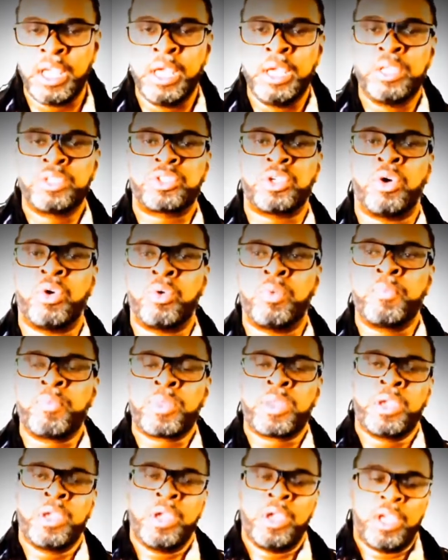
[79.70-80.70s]
So
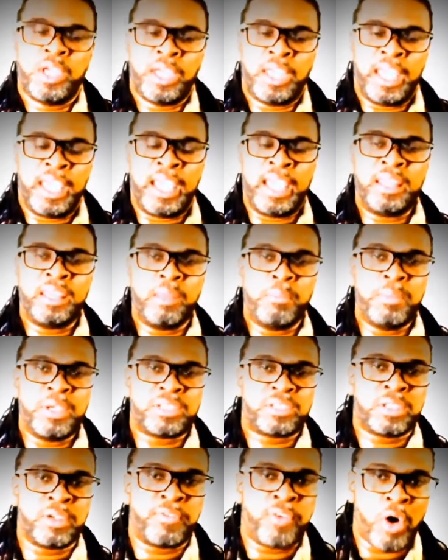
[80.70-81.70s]
in the
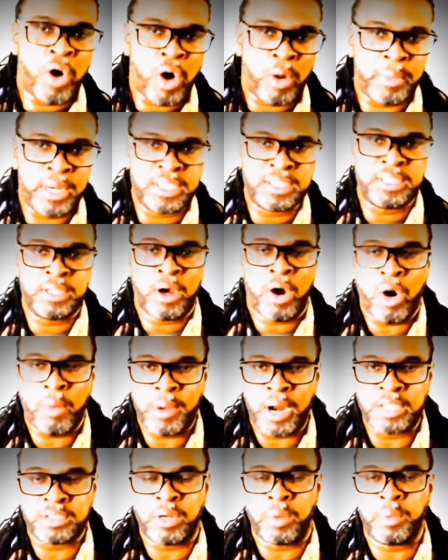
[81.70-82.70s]
midst of
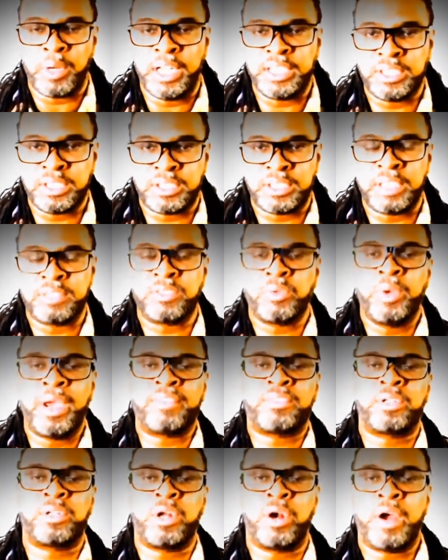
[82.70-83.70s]
harmonize our relationships, we have
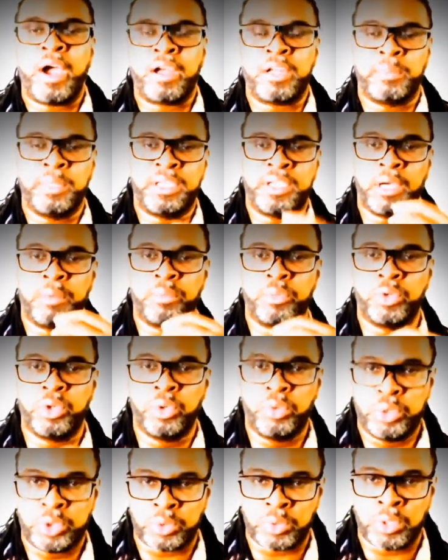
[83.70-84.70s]
to learn how to become
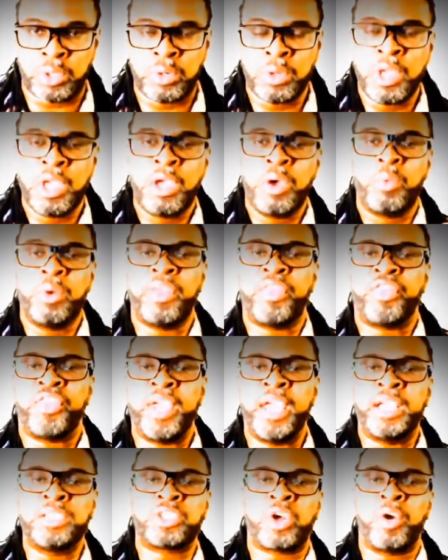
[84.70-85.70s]
neutral when
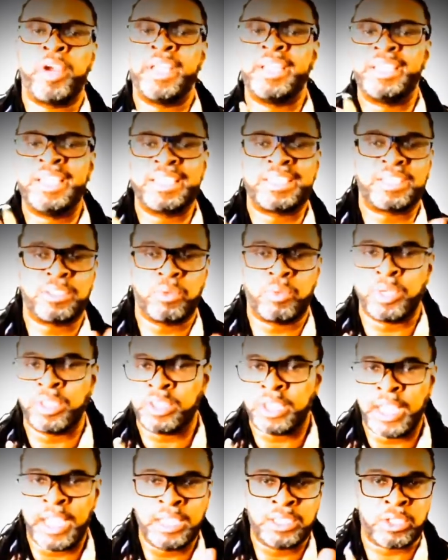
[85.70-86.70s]
things are in
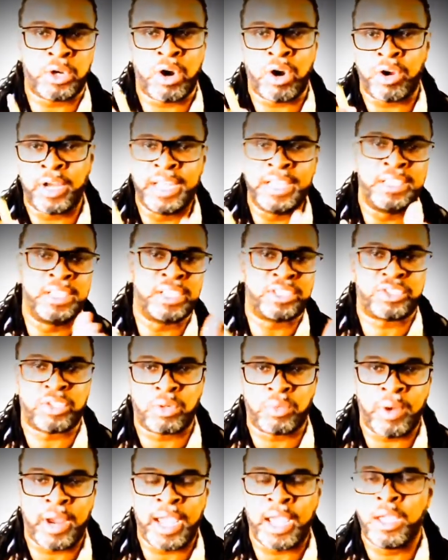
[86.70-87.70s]

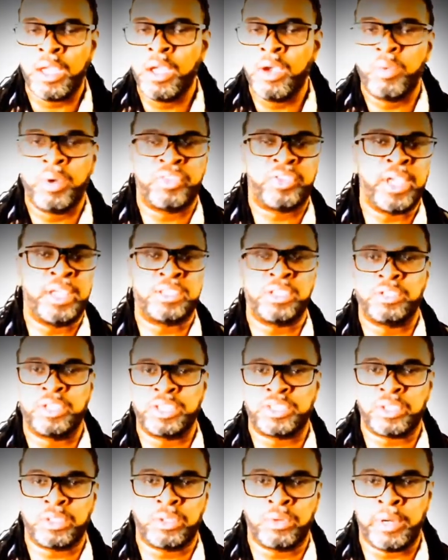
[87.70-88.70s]
disarray, when things are
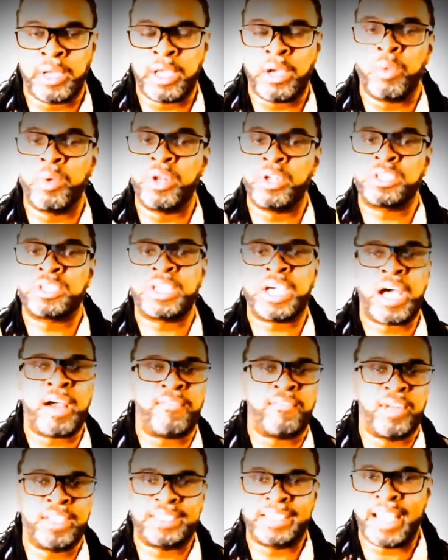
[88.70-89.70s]
disagreeing, when there's
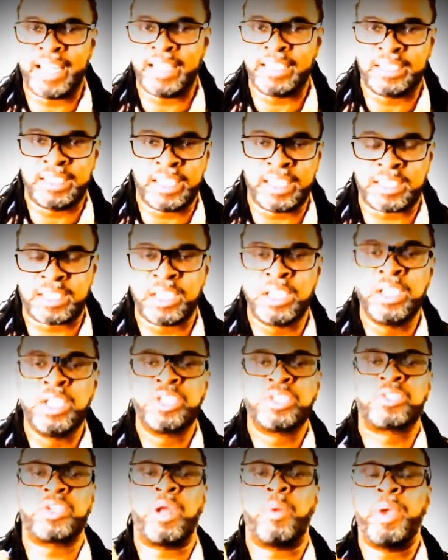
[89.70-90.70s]
conflicts that exist,
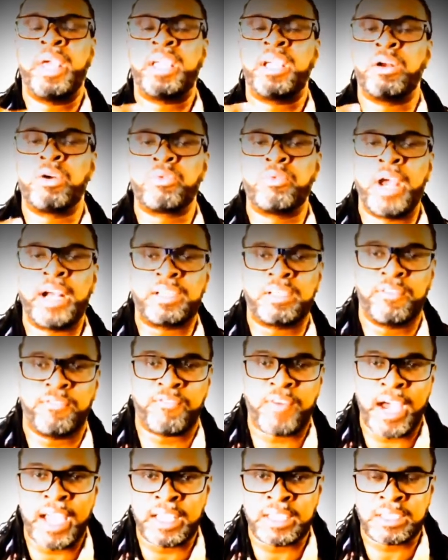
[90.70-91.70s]
so that way it can
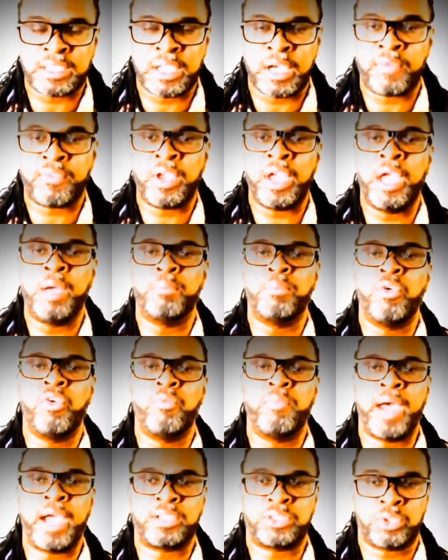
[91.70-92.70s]
rectify itself and move
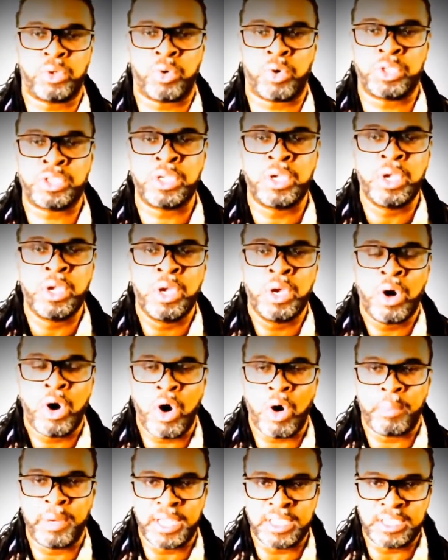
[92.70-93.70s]
back towards
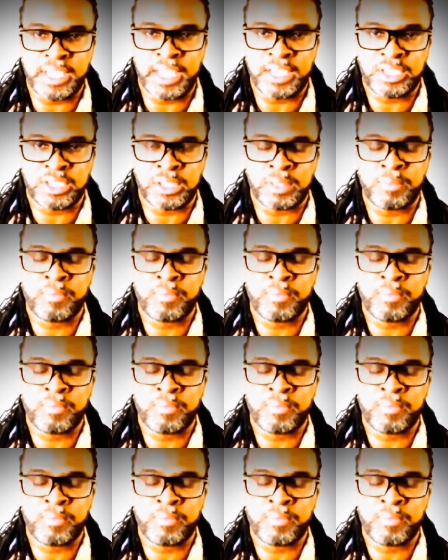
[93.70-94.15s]
harmonization.